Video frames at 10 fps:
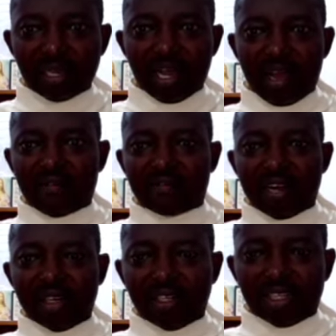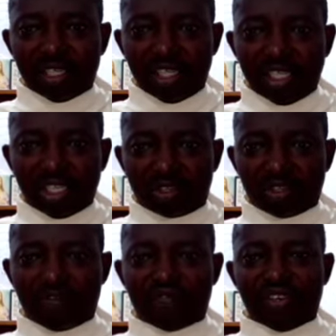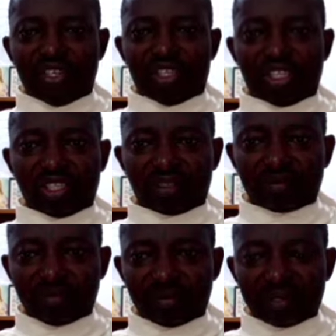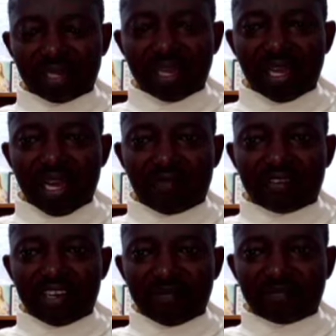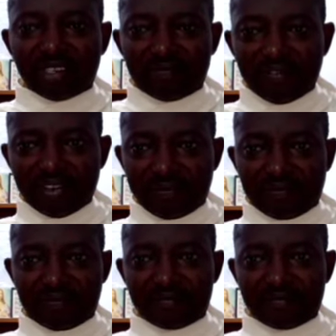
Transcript: I've run the race to the finish. I've kept the faith.